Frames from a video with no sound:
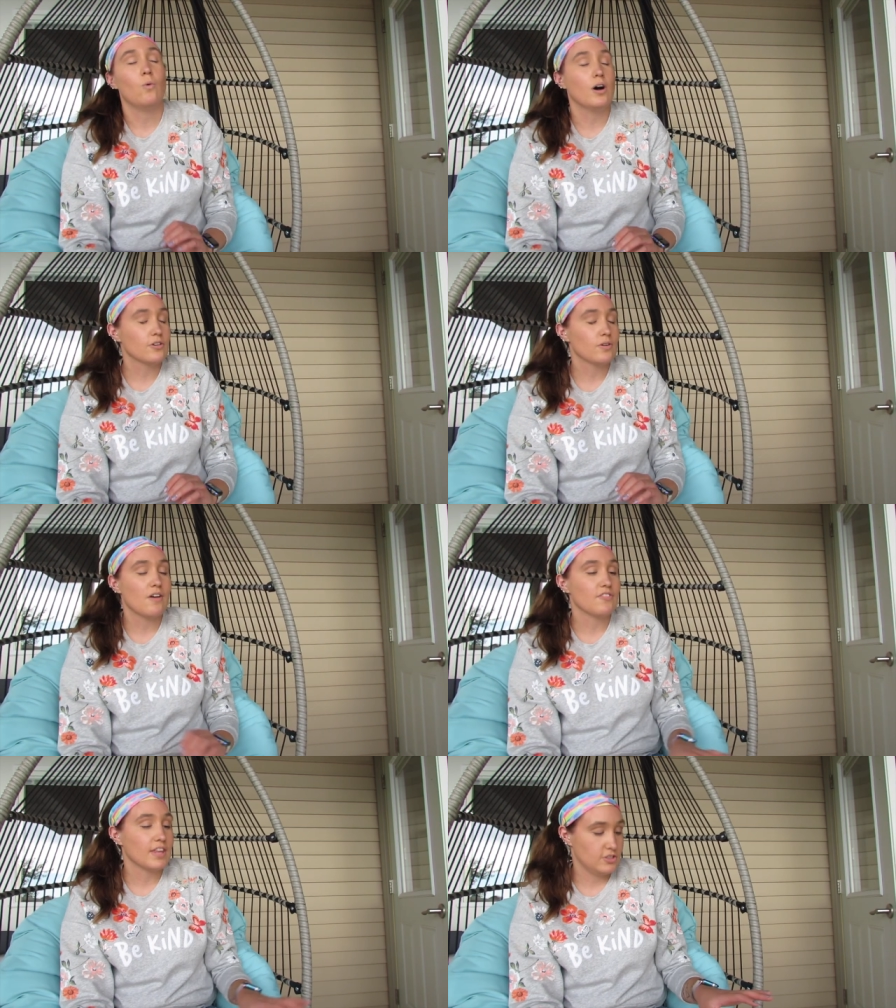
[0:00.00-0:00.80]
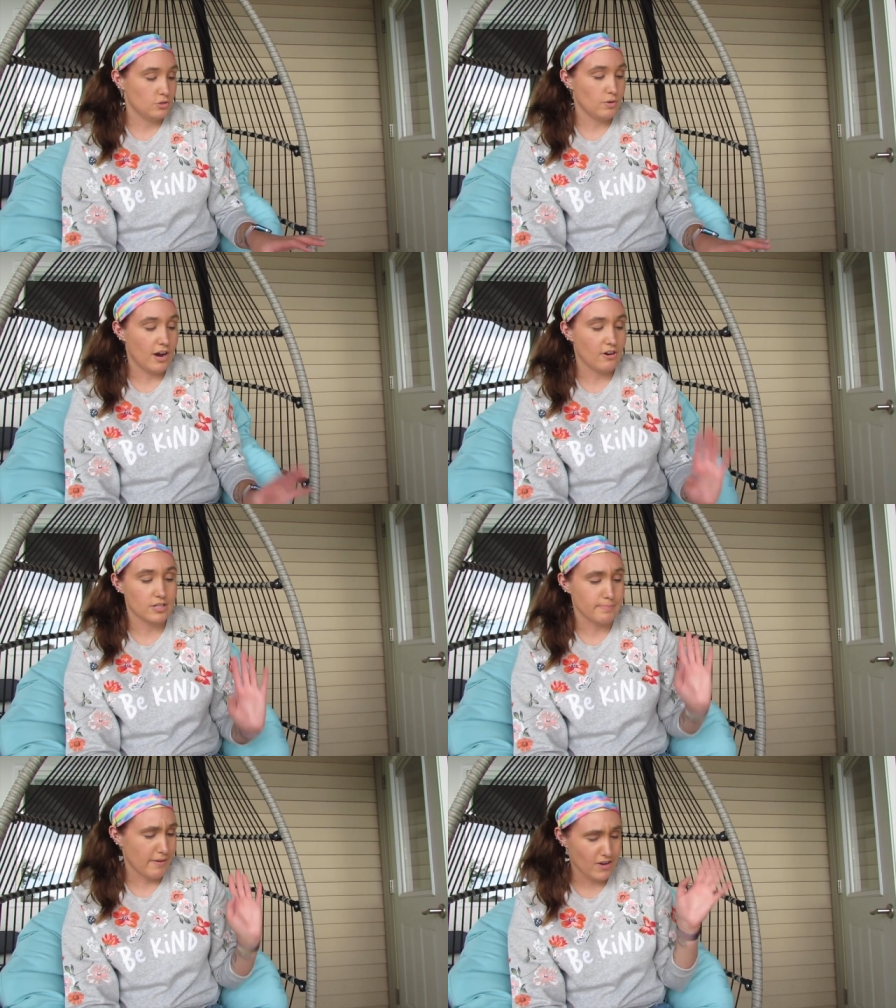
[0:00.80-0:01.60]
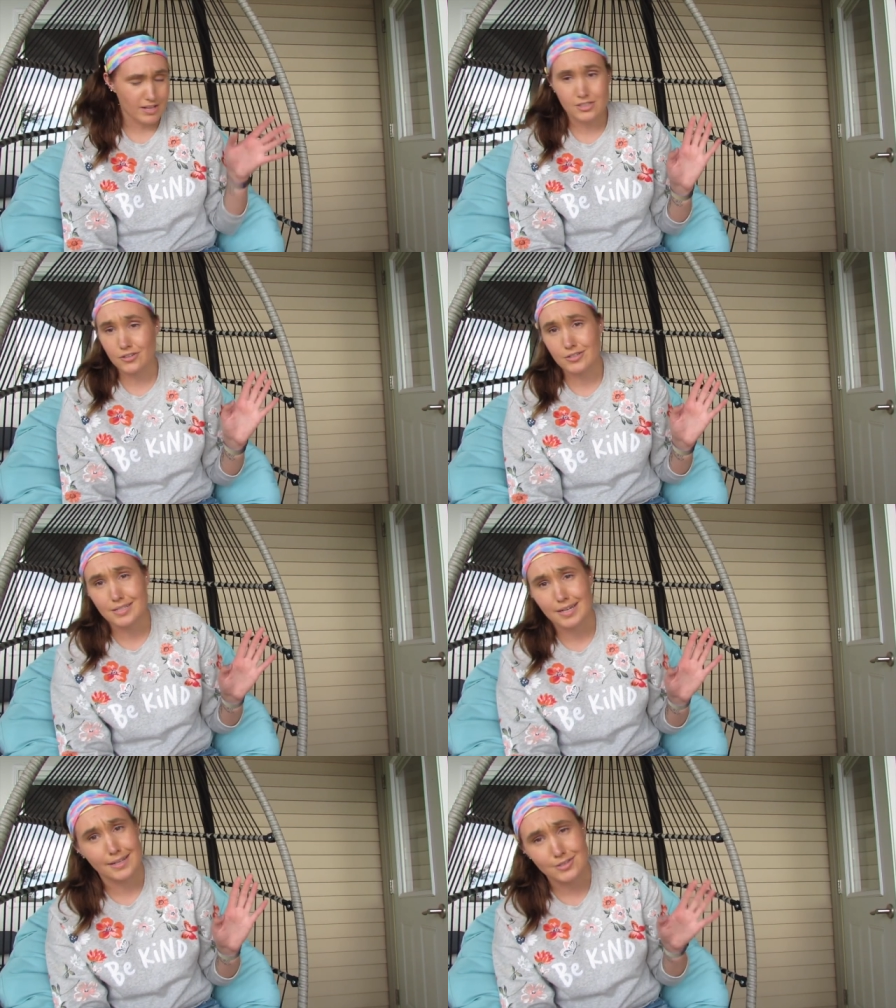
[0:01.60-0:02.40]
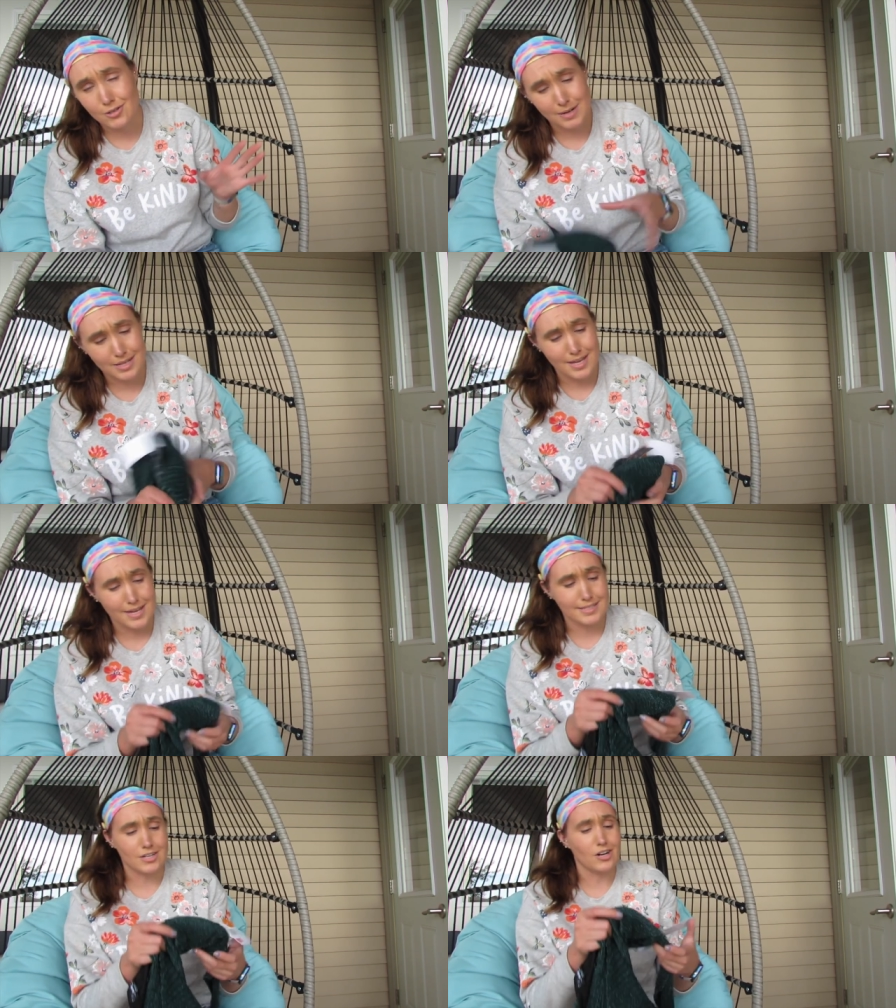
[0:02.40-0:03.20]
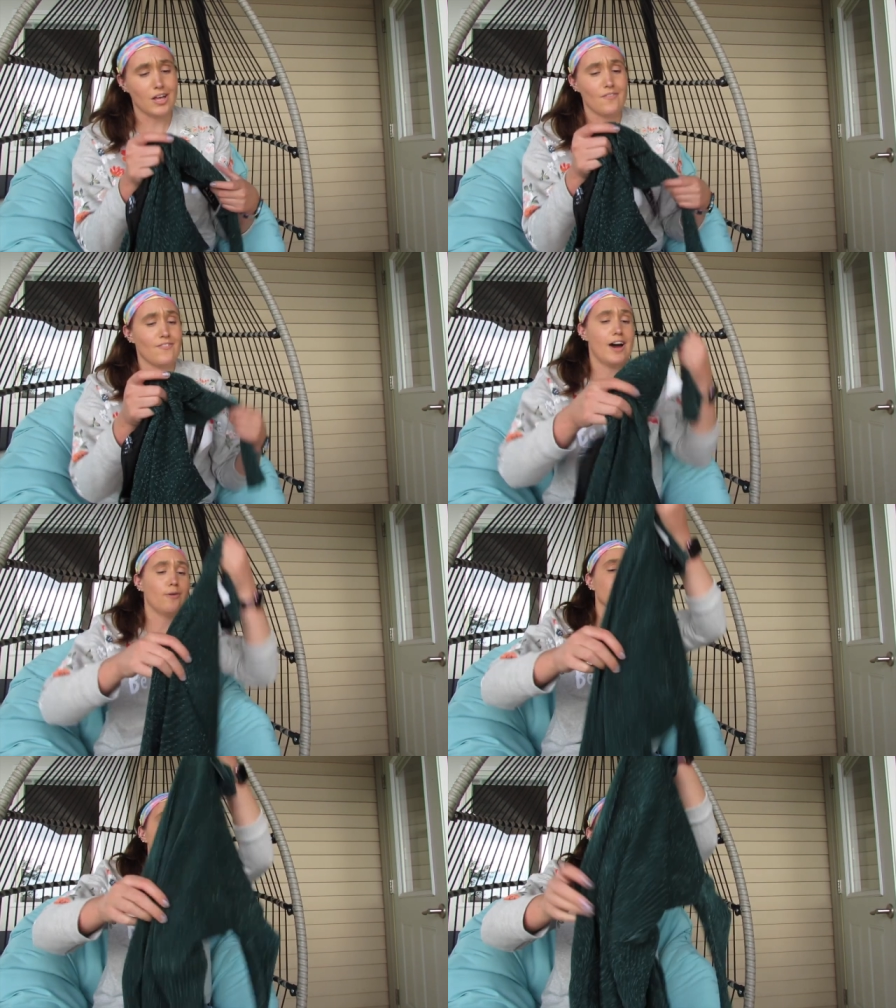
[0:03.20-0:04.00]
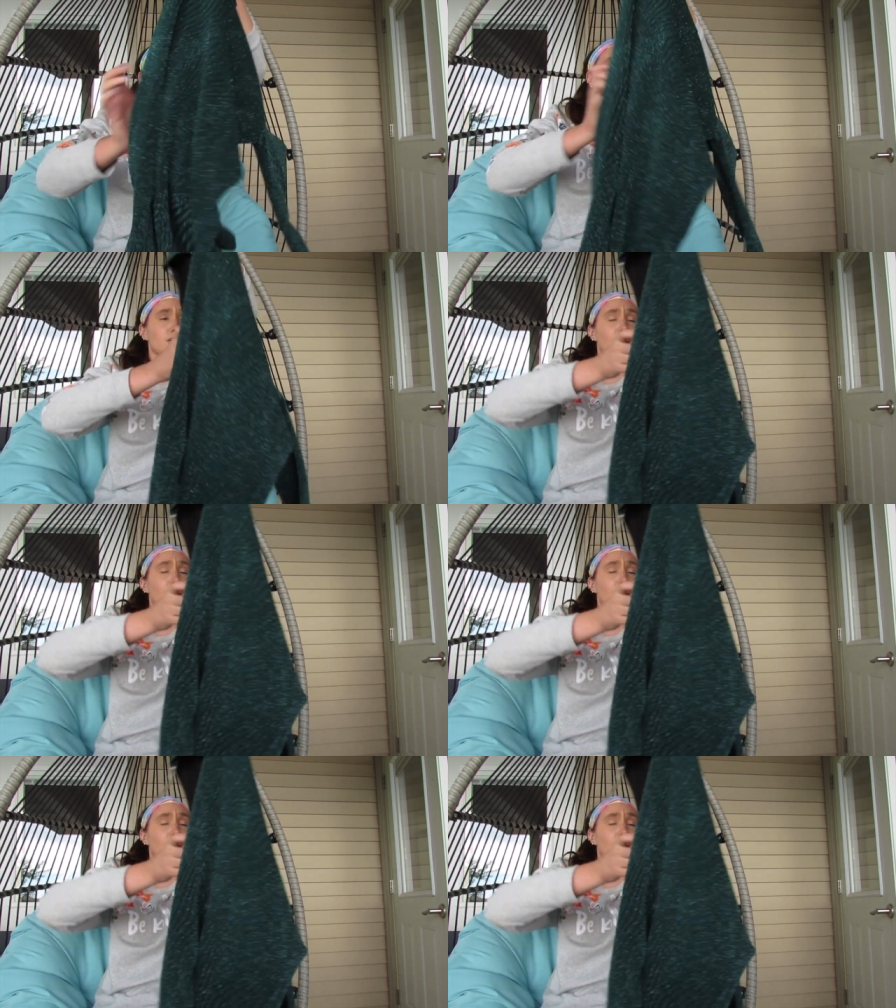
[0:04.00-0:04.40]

wandered around for like 2 hours. My friend Clarissa got so many things, and all I found was this $3